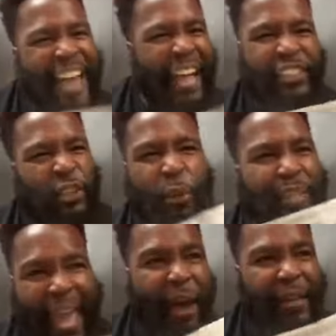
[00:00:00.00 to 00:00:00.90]
Not your
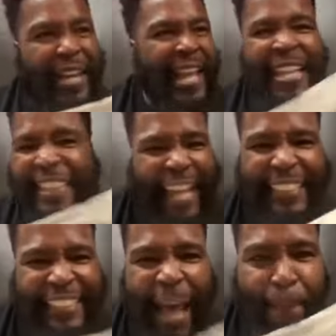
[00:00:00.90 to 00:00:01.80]
county,
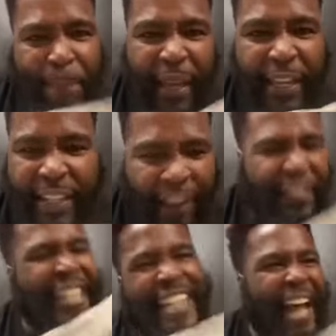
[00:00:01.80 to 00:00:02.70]
that's not big
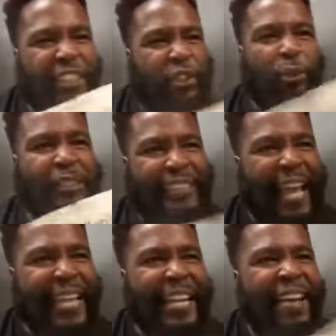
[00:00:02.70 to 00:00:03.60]
enough. Not your
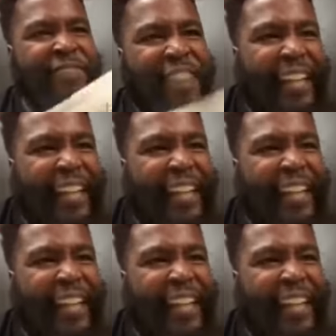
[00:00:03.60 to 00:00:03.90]
state,